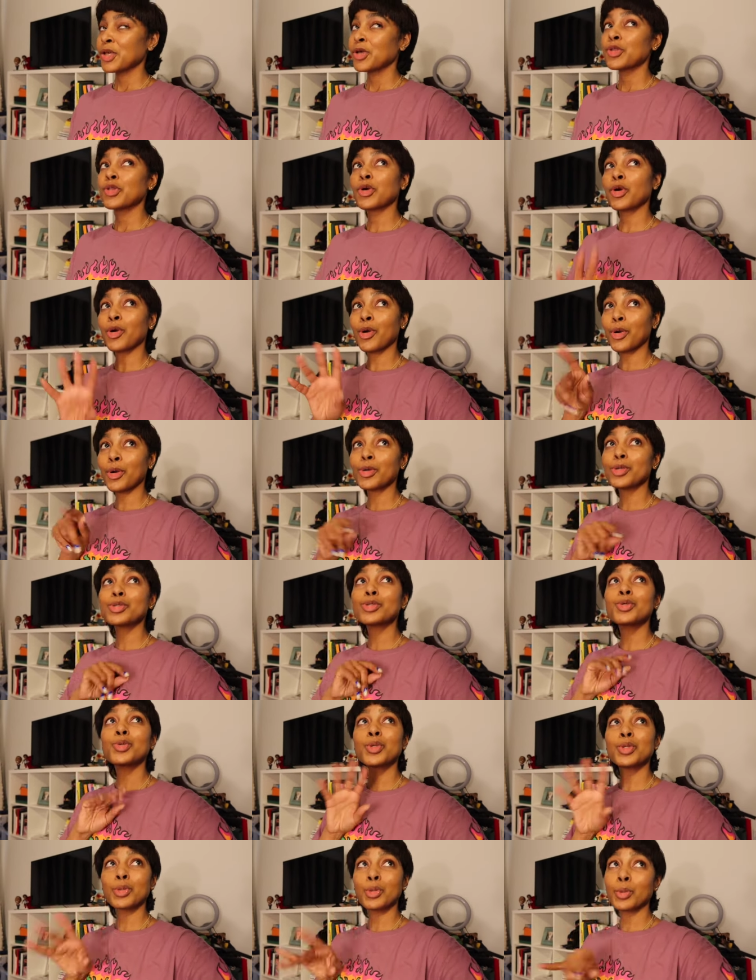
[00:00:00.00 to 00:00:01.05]
the girls
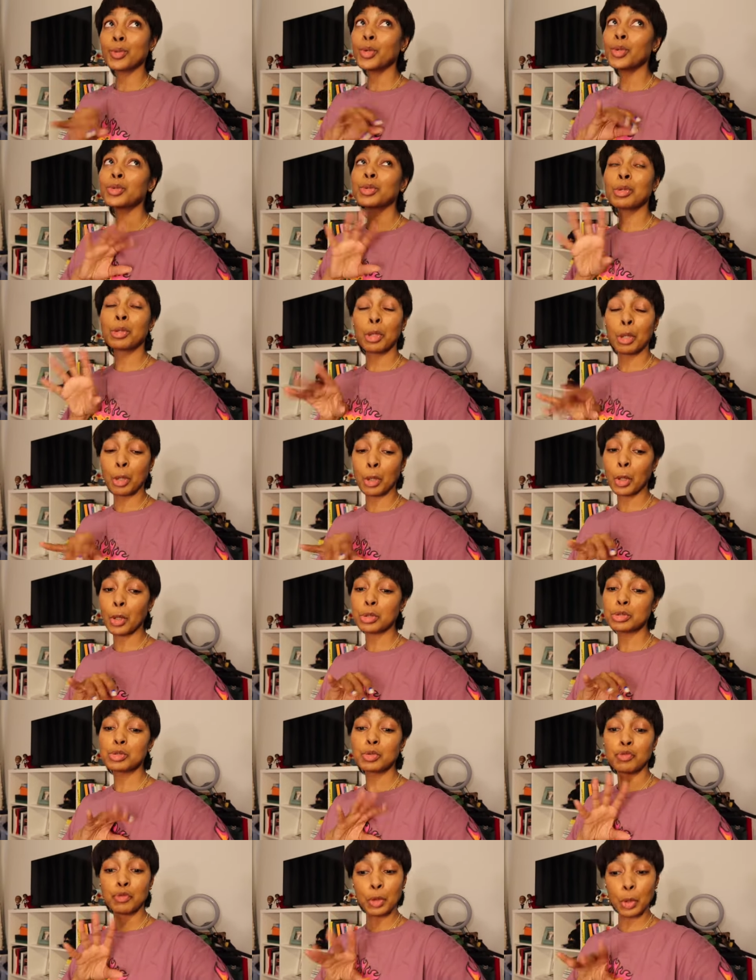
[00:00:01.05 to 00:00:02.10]
who, who the
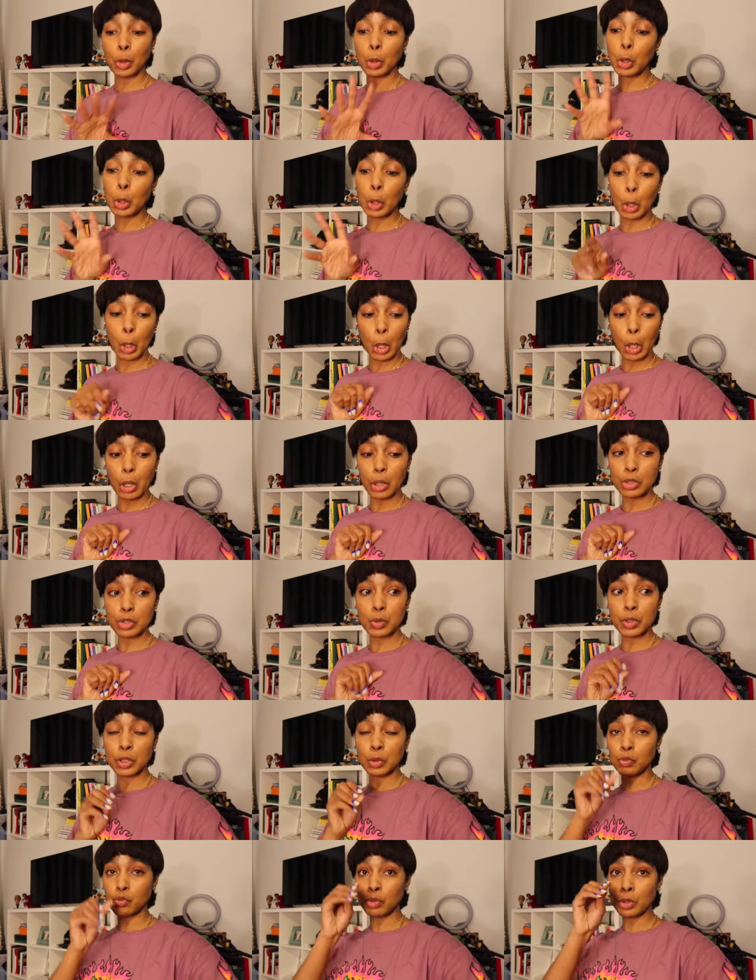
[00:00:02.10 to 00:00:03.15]
girls, the real girls
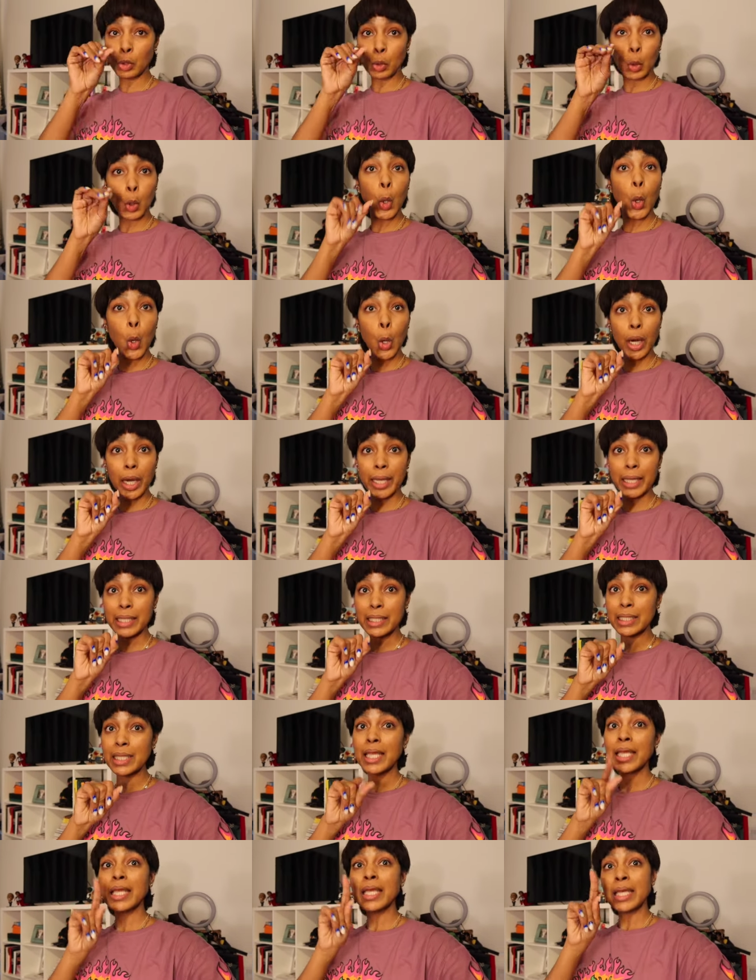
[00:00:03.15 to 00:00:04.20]
with the real
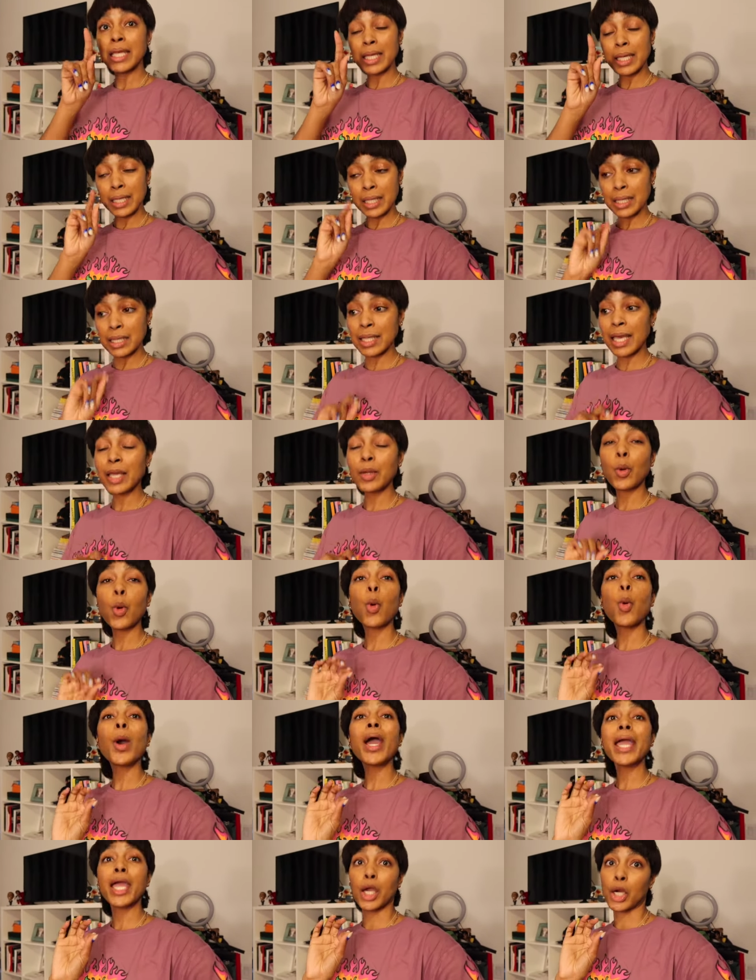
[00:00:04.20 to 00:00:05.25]
coin, they
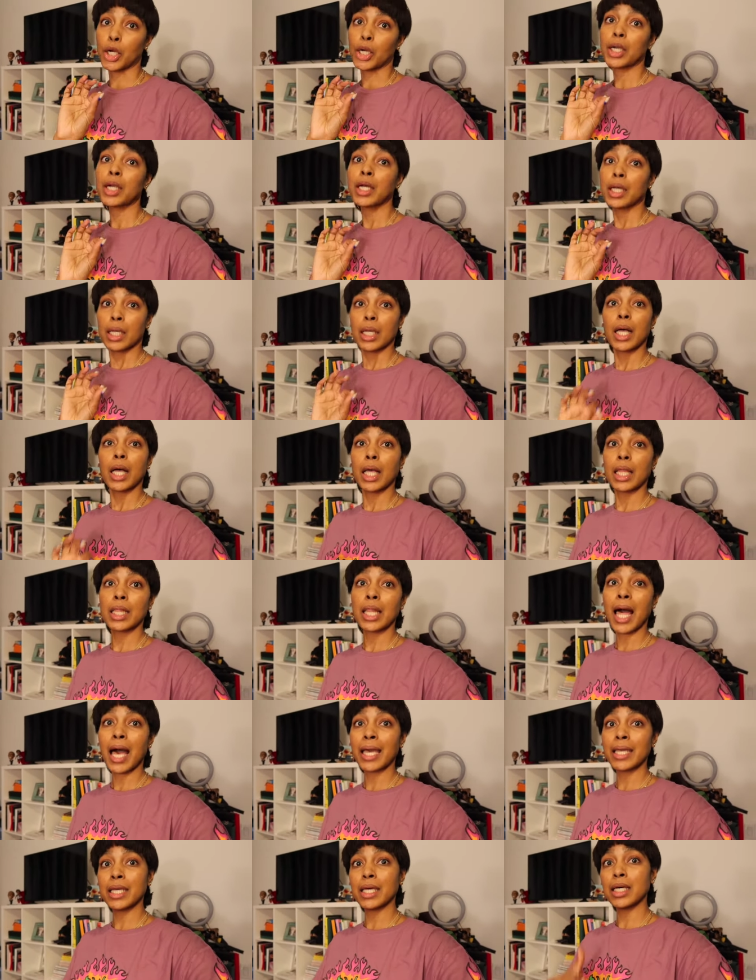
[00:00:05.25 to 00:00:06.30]
wear
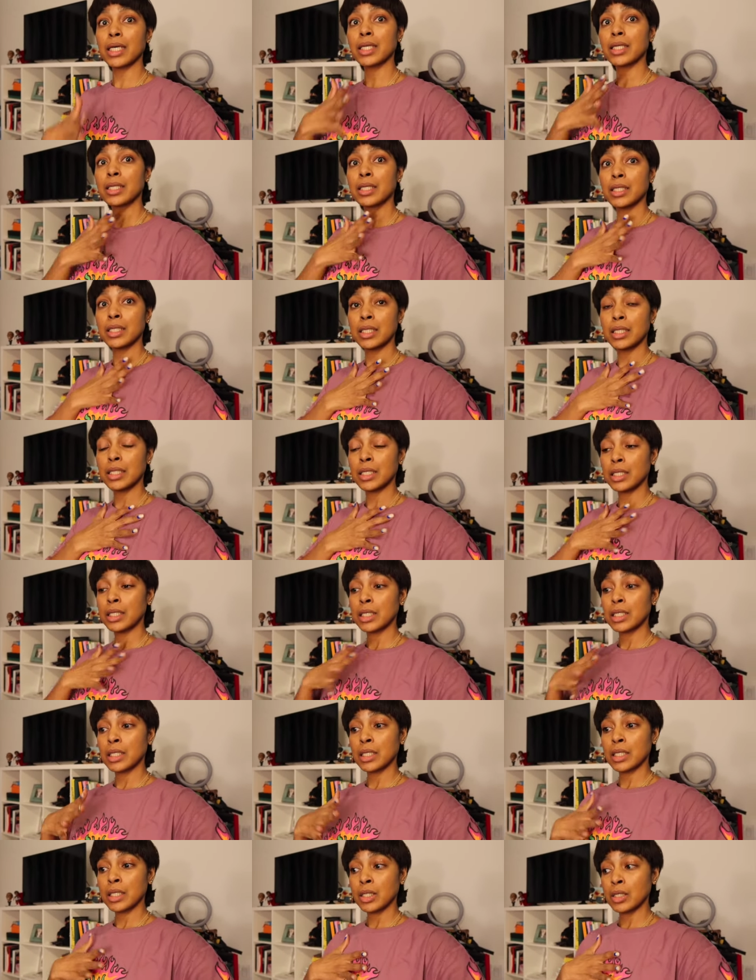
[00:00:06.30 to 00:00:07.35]
Alaïa
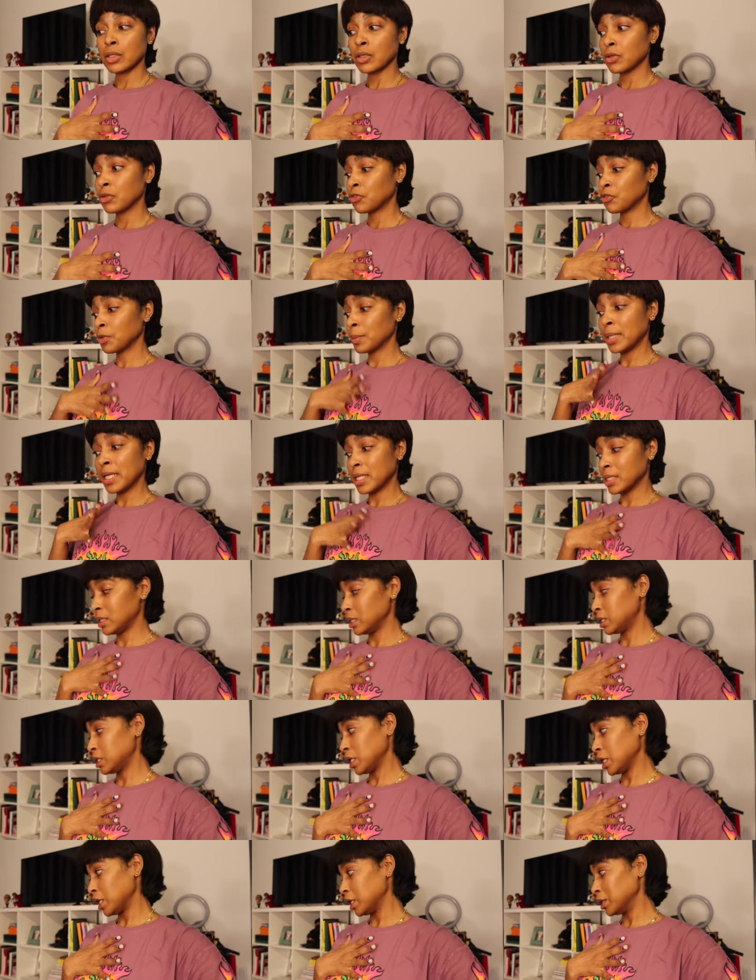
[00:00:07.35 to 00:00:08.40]
from head to
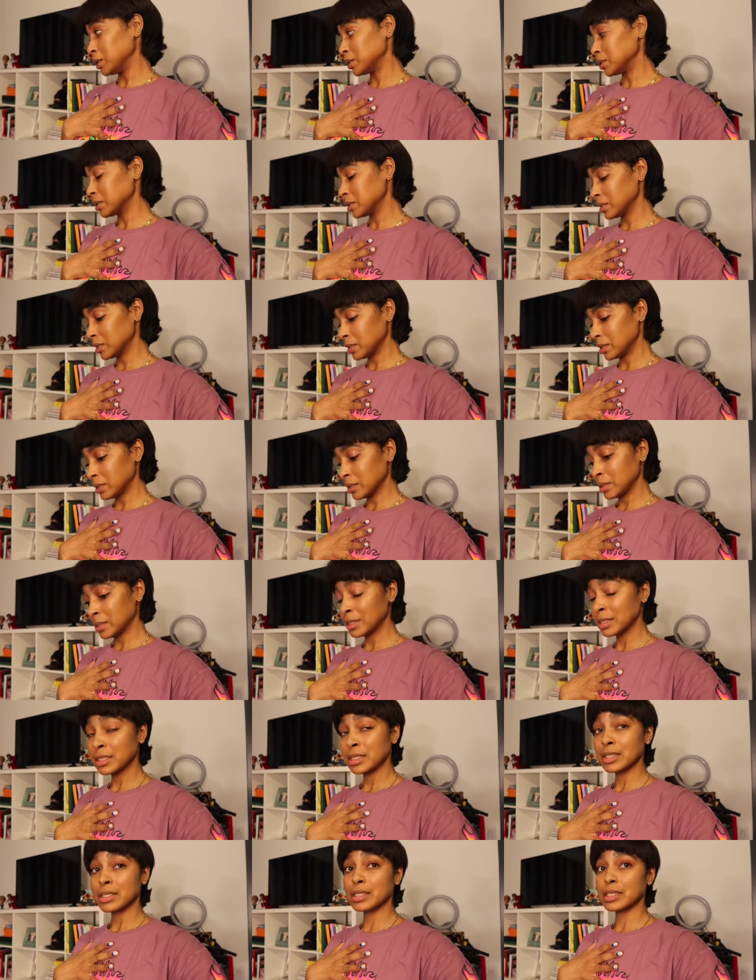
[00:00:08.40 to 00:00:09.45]
toe.
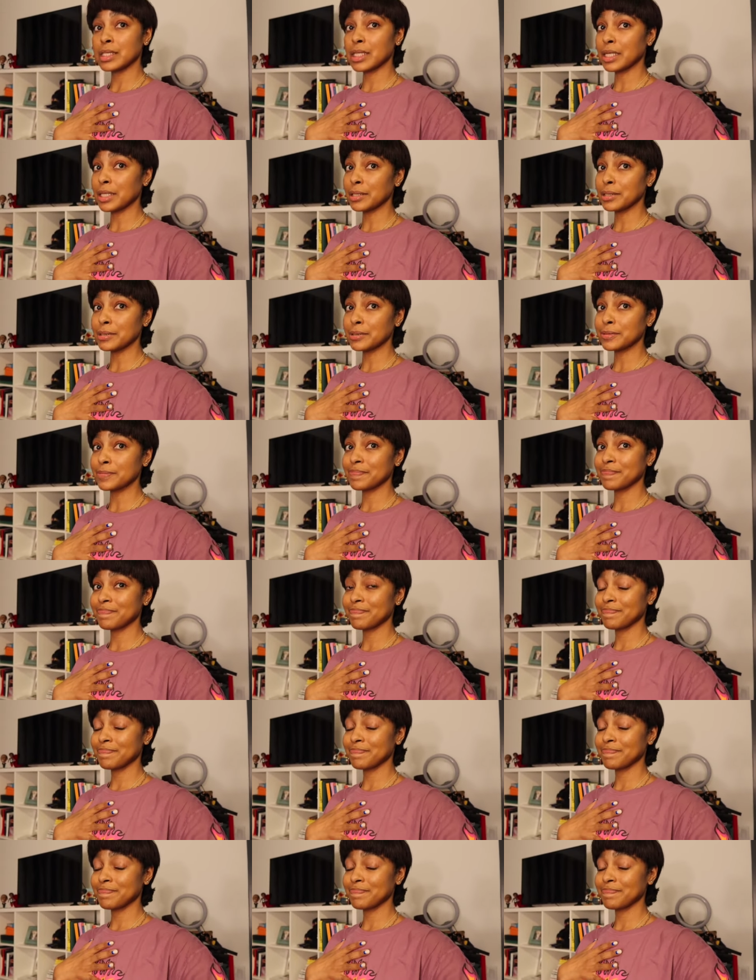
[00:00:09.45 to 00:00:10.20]
So...